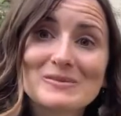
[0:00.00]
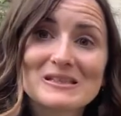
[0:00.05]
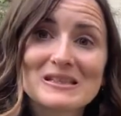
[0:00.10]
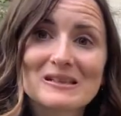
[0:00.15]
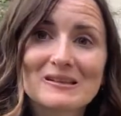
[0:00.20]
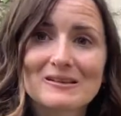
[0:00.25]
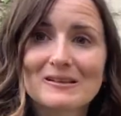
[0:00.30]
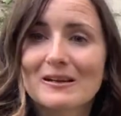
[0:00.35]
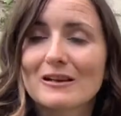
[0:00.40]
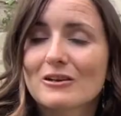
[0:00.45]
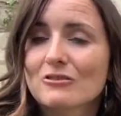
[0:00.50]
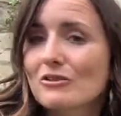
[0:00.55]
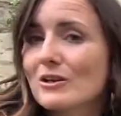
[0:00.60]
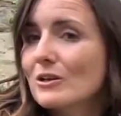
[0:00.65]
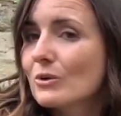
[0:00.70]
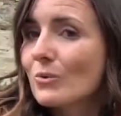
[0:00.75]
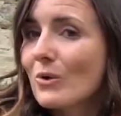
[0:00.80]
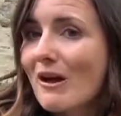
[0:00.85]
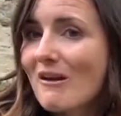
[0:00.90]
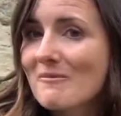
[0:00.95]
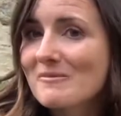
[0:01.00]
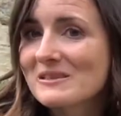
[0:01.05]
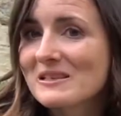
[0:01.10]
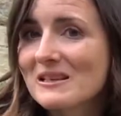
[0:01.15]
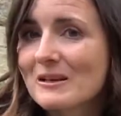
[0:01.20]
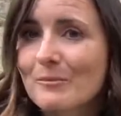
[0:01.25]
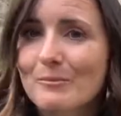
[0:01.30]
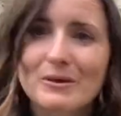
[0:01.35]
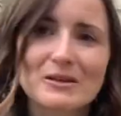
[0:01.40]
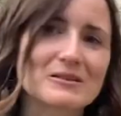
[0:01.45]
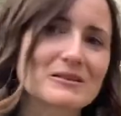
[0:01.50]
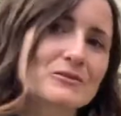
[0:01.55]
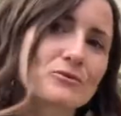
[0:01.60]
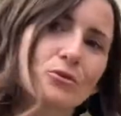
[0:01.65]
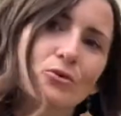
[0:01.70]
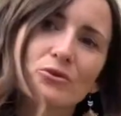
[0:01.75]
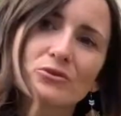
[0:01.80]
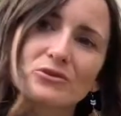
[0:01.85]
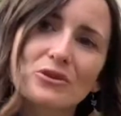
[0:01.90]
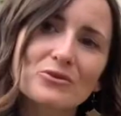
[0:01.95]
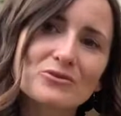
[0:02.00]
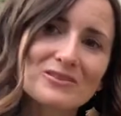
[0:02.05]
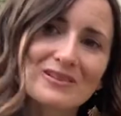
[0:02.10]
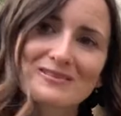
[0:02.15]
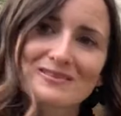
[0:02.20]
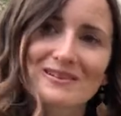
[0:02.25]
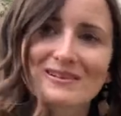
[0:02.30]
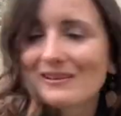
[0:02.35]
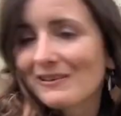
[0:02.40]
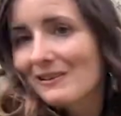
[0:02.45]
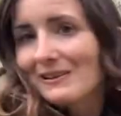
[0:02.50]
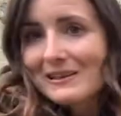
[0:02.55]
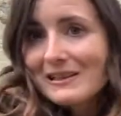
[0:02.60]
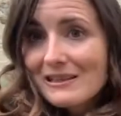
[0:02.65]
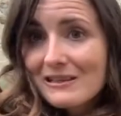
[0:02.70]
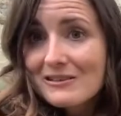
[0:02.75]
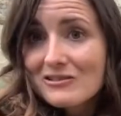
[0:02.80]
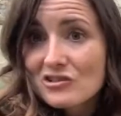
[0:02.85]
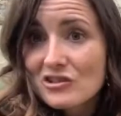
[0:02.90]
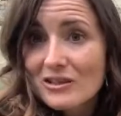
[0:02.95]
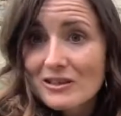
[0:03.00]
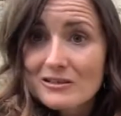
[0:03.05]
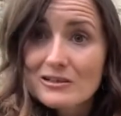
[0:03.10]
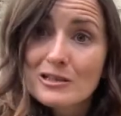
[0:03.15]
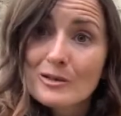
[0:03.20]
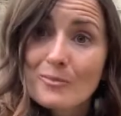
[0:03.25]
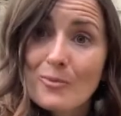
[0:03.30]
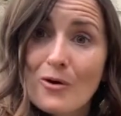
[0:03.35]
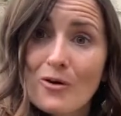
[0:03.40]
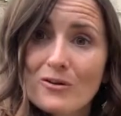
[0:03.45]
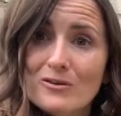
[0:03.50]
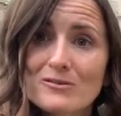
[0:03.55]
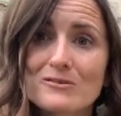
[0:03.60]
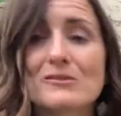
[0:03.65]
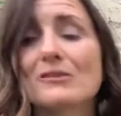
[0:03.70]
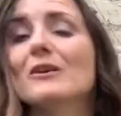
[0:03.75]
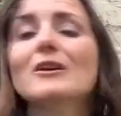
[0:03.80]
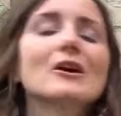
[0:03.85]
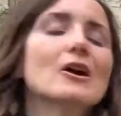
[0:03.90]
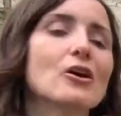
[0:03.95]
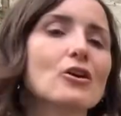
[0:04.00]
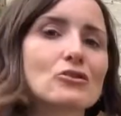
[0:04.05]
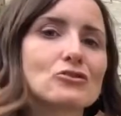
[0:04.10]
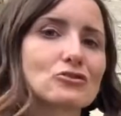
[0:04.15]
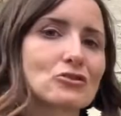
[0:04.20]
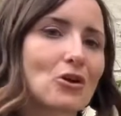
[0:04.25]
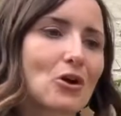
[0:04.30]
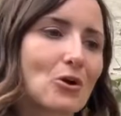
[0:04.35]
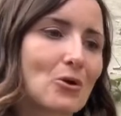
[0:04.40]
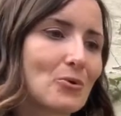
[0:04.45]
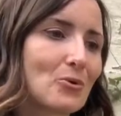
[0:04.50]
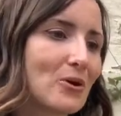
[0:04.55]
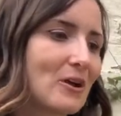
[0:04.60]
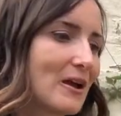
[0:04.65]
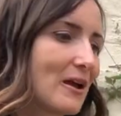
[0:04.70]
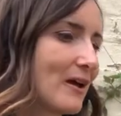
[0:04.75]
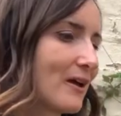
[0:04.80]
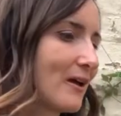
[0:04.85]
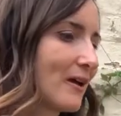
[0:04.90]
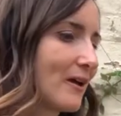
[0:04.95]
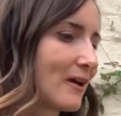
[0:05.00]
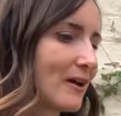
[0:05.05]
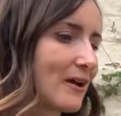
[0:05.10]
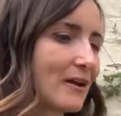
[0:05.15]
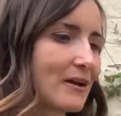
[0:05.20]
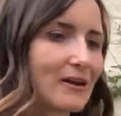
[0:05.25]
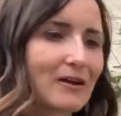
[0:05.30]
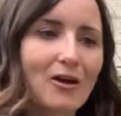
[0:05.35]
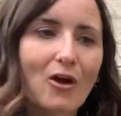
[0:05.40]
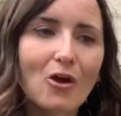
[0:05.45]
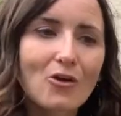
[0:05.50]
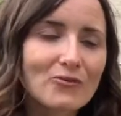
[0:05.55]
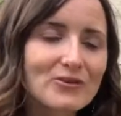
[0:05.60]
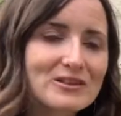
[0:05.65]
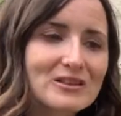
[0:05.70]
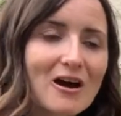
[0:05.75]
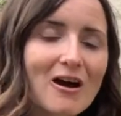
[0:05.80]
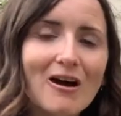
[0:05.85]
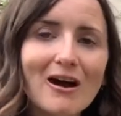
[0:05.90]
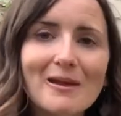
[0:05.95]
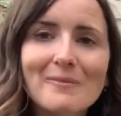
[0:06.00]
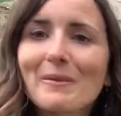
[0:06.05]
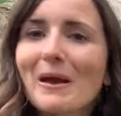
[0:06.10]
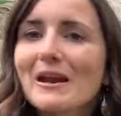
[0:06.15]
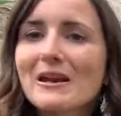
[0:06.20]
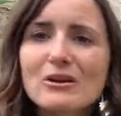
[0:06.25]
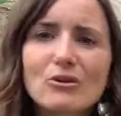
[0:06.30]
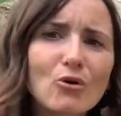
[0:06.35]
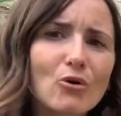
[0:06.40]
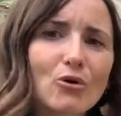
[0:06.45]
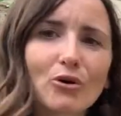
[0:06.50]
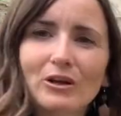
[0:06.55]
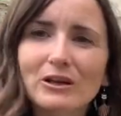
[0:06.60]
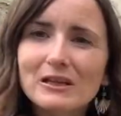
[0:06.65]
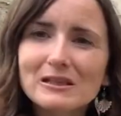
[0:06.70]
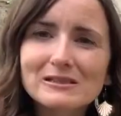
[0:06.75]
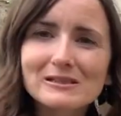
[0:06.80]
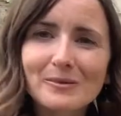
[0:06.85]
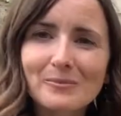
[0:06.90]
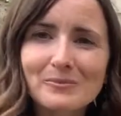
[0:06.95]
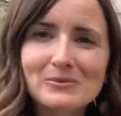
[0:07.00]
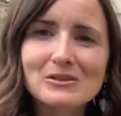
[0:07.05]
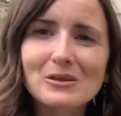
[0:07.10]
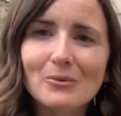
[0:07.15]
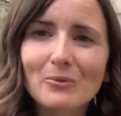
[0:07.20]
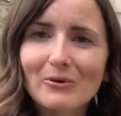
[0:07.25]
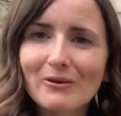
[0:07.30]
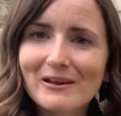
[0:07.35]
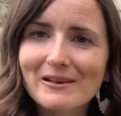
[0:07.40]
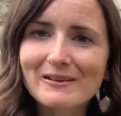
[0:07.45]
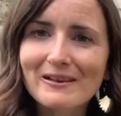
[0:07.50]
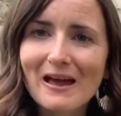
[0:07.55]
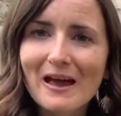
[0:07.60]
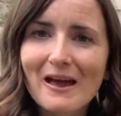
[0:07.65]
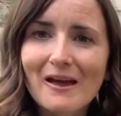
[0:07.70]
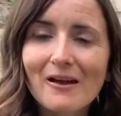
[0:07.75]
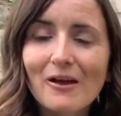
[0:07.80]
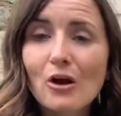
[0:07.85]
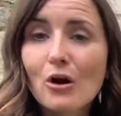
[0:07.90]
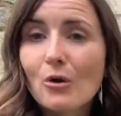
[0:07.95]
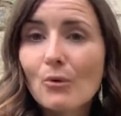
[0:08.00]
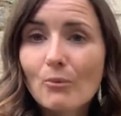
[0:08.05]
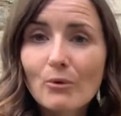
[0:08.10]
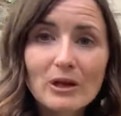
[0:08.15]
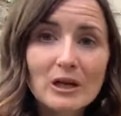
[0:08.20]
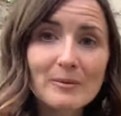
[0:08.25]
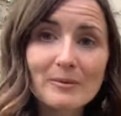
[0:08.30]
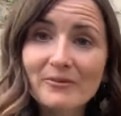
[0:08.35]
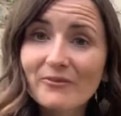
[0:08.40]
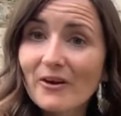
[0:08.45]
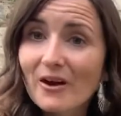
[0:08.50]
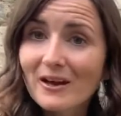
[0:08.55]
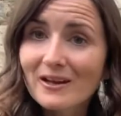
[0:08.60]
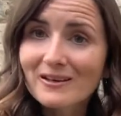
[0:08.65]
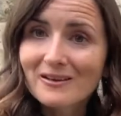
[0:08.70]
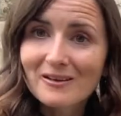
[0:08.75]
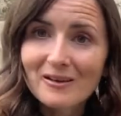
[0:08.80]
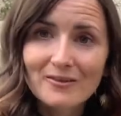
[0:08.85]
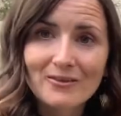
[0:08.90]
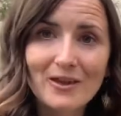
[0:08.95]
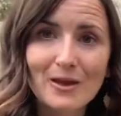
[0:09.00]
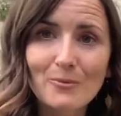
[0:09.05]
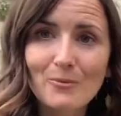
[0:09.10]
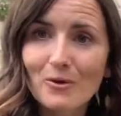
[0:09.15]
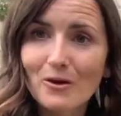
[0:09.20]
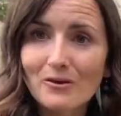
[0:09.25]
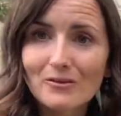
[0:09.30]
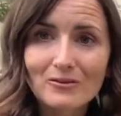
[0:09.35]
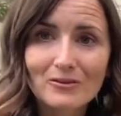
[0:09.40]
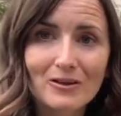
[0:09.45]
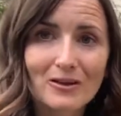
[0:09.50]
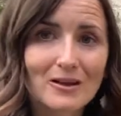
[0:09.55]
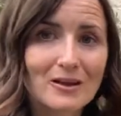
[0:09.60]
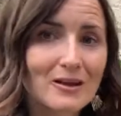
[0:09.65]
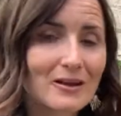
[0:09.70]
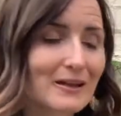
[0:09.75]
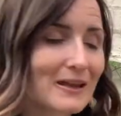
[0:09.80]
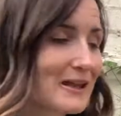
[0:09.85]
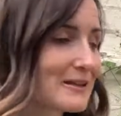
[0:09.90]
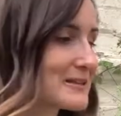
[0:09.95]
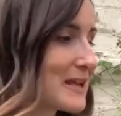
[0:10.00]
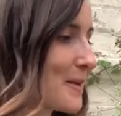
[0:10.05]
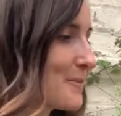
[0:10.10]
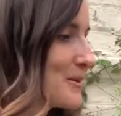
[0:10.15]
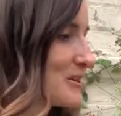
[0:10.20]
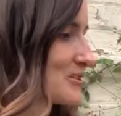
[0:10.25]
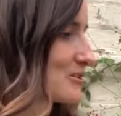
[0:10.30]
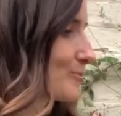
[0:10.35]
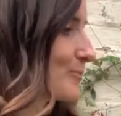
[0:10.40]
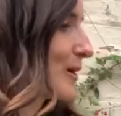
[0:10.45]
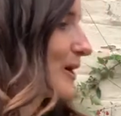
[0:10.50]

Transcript: sealant, and I tried aquarium sealant because it also doesn't leach into the pond. So over time, any organisms that were in there were going to be fine. They weren't going to get damaged